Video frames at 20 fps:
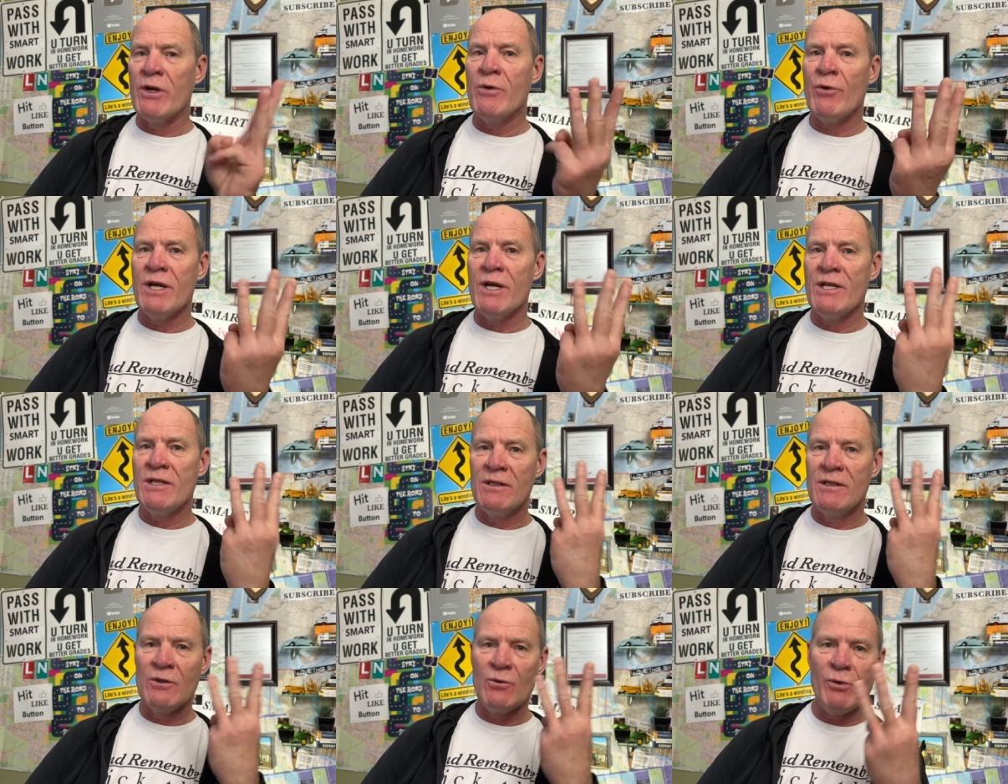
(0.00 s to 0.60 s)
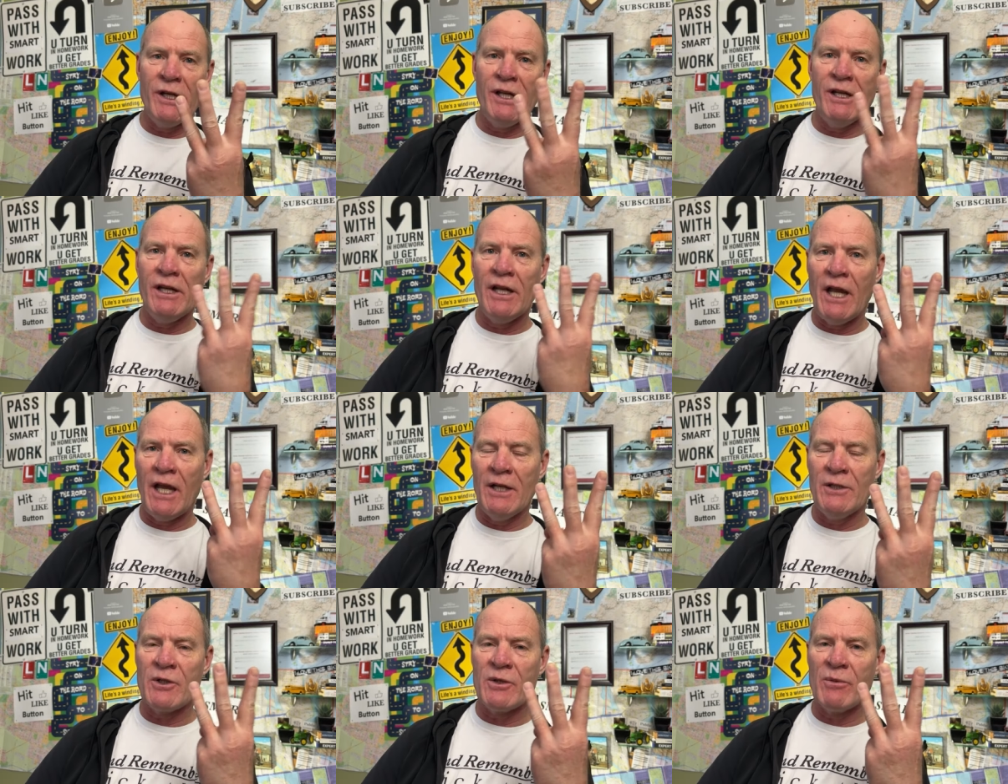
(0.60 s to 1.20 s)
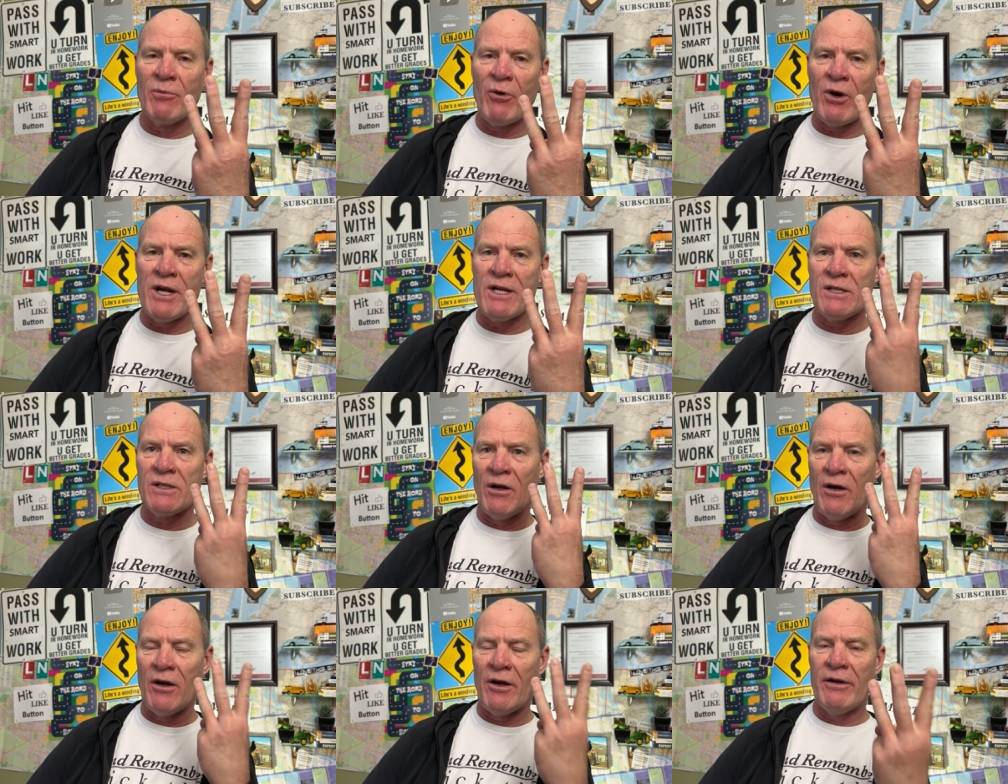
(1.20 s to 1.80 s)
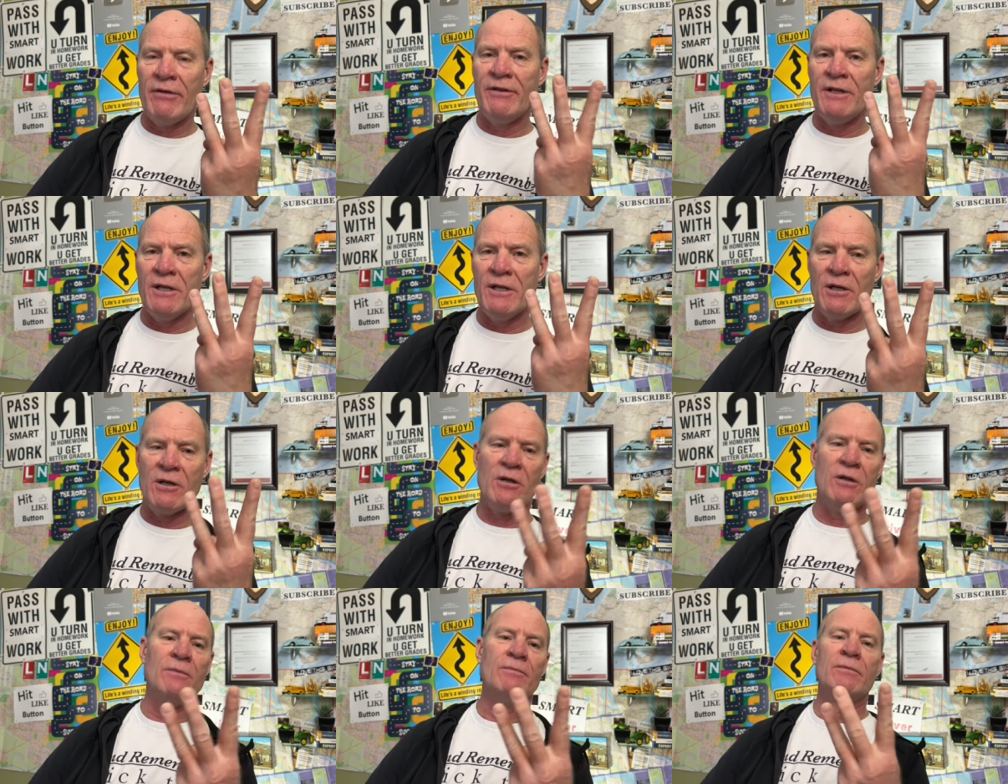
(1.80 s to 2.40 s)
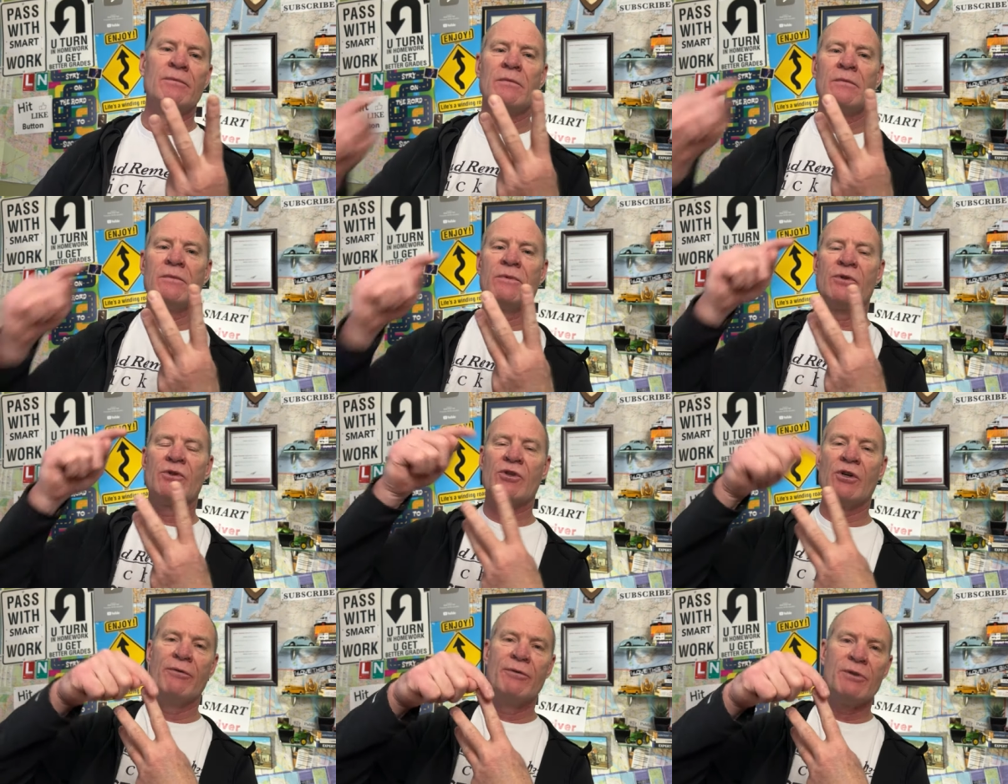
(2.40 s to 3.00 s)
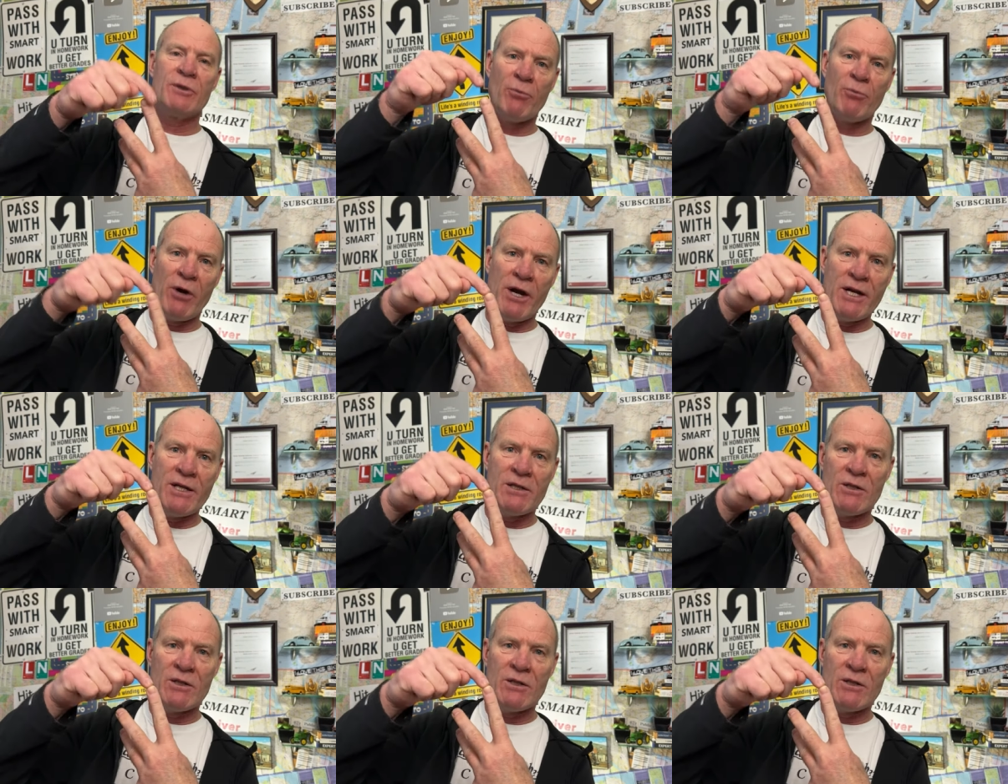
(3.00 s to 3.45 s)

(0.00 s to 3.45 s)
reasons we engage the brakes on a vehicle service brakes.